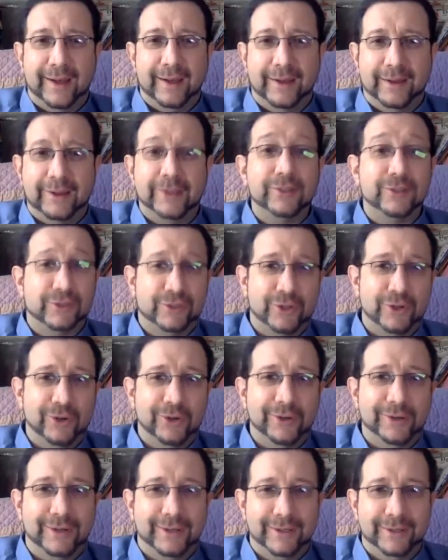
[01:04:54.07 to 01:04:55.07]

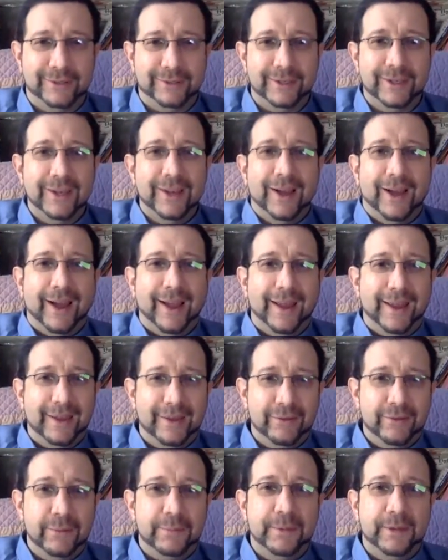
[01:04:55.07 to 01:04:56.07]
concern is I
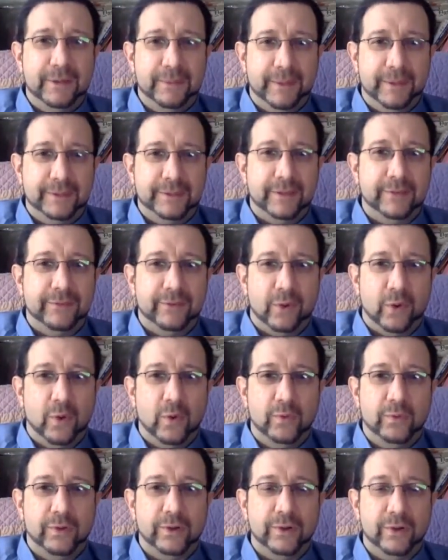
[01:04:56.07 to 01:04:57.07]
hate repeating myself
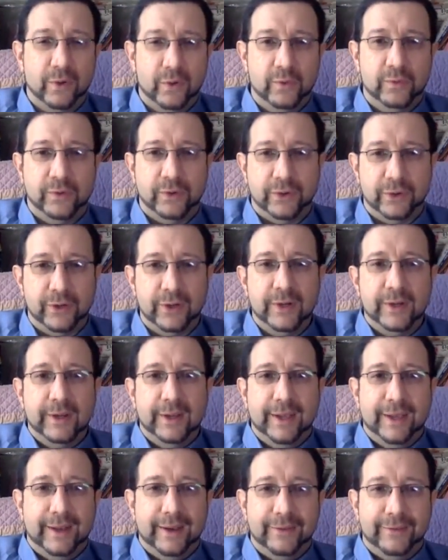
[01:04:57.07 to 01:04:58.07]
over and over.
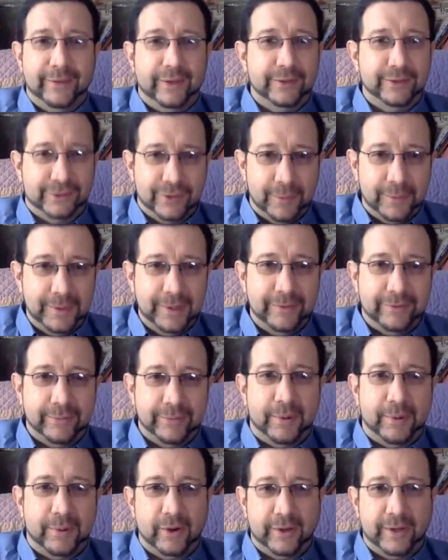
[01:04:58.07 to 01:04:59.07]
And I've done so many different
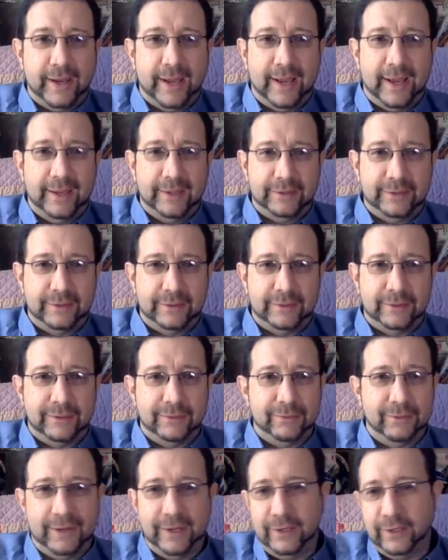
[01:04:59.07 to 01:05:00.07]
podcasts
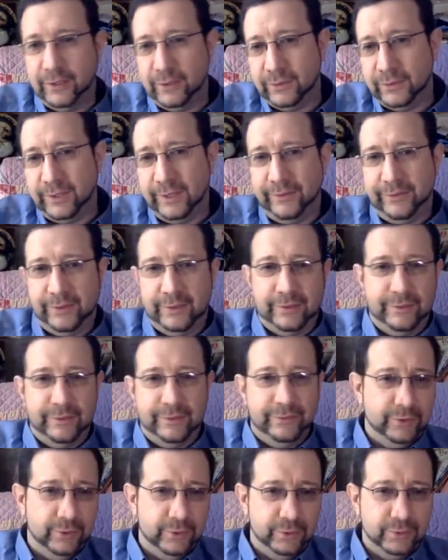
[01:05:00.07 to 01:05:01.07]
and radio, TV
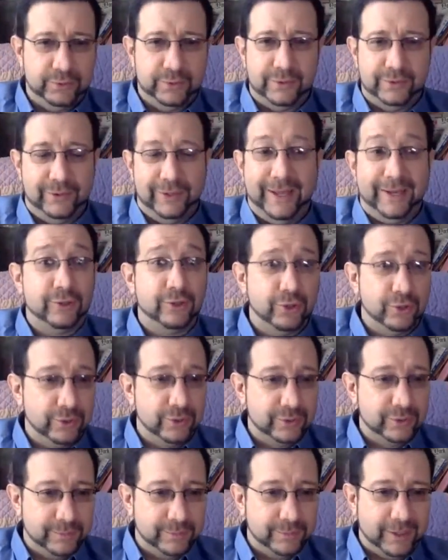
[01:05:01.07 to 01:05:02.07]
interviews,
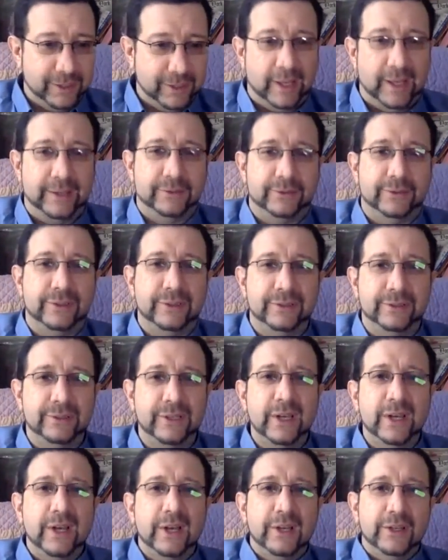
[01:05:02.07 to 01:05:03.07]
lectures in my classes.
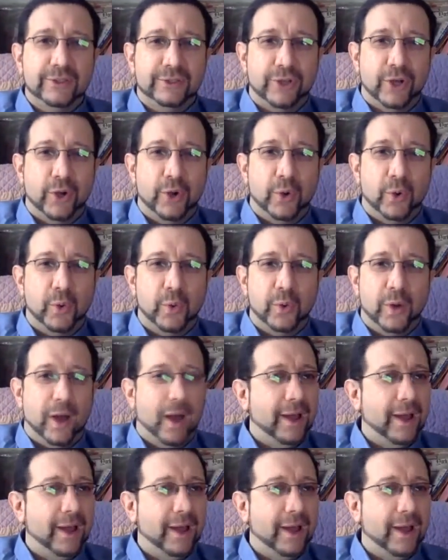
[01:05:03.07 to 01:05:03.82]
So